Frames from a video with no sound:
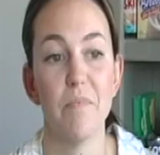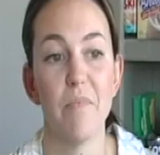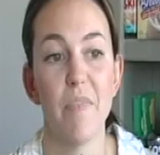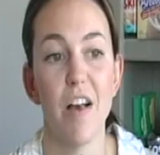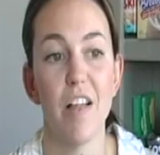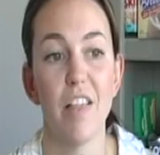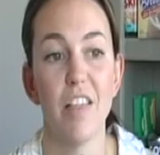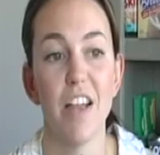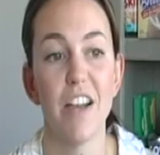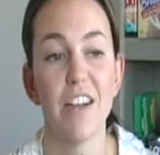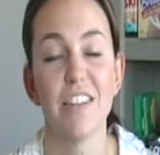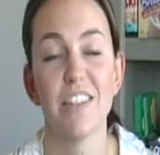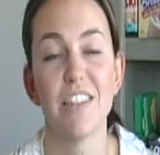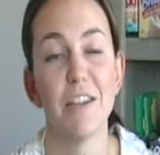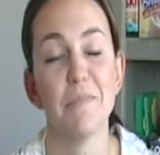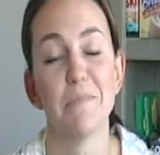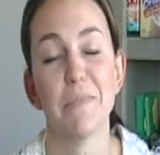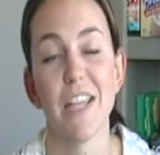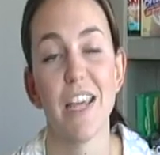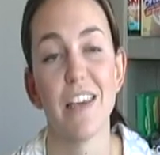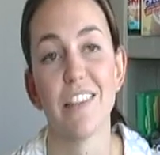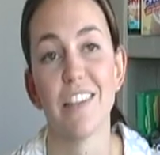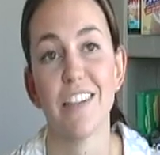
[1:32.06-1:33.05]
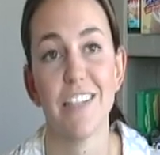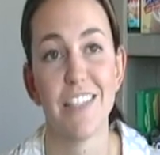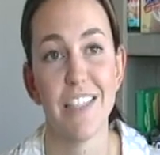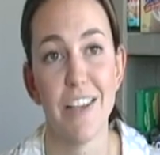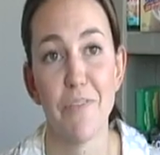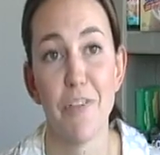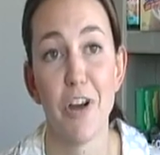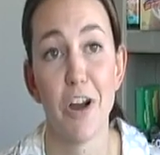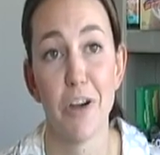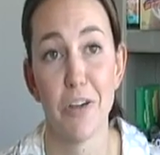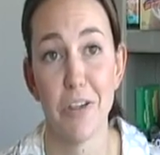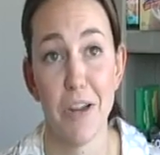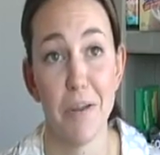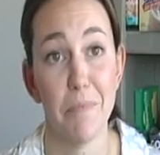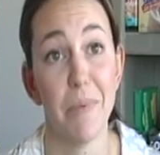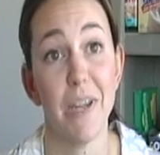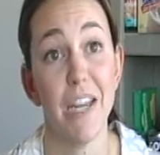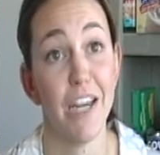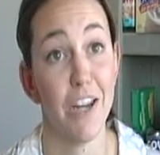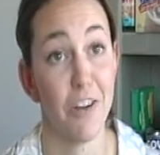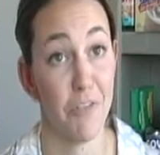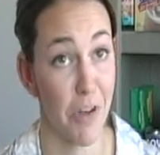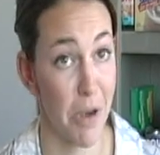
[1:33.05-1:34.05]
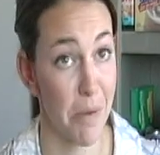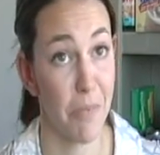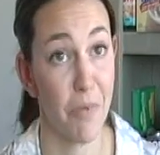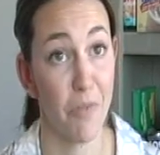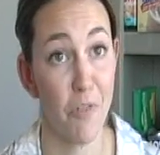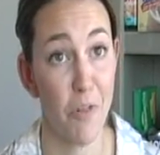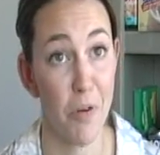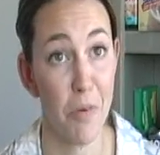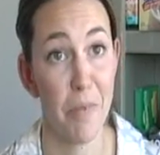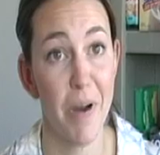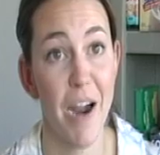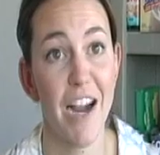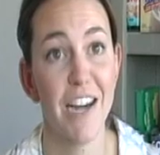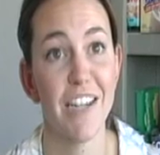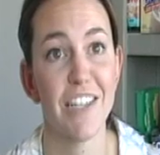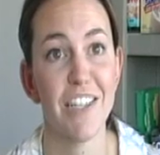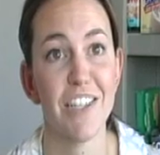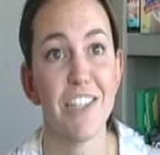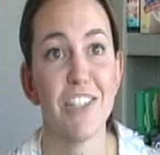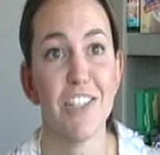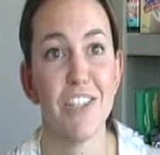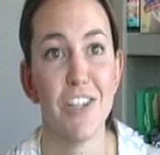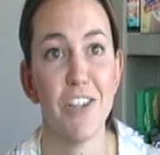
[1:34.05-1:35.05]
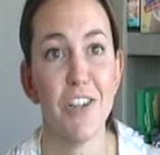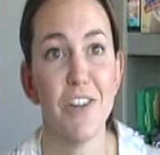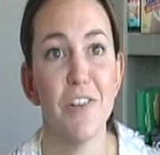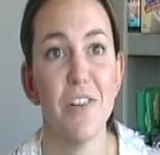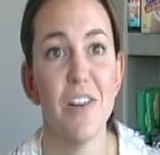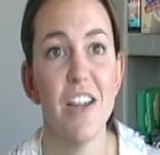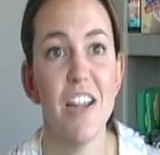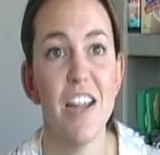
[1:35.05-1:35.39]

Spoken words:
A lot of times athletes have a hard time eating right before practice too,